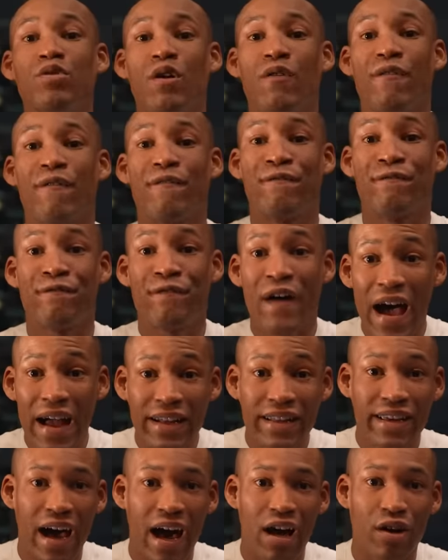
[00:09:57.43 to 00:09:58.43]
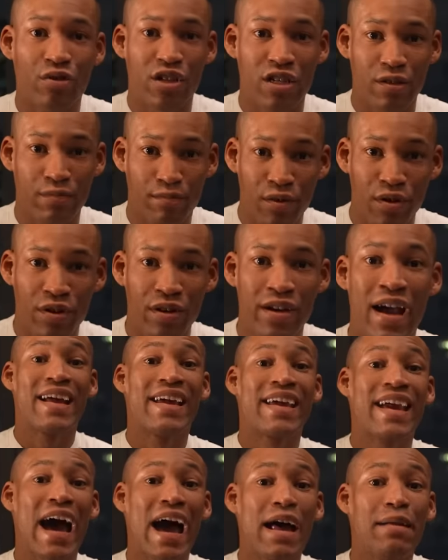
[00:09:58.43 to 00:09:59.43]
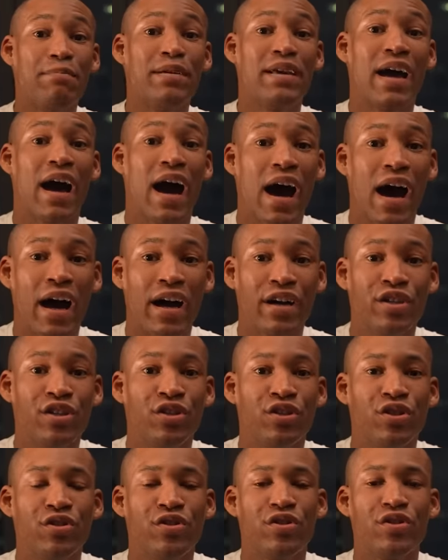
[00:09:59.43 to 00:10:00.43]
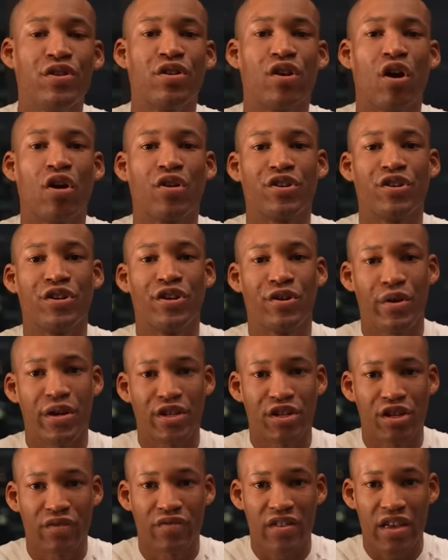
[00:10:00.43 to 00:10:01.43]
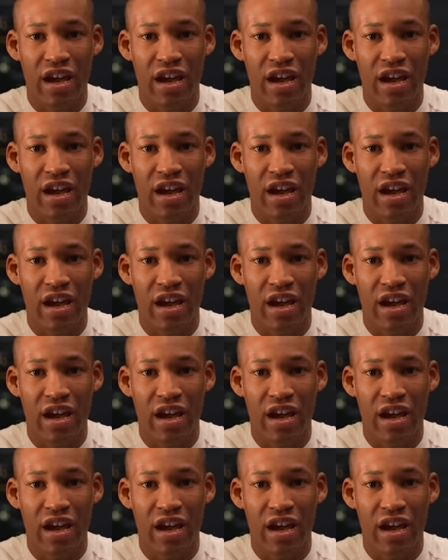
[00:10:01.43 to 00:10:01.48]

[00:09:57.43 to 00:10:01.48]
of fat calories burned can be higher due to the long duration of the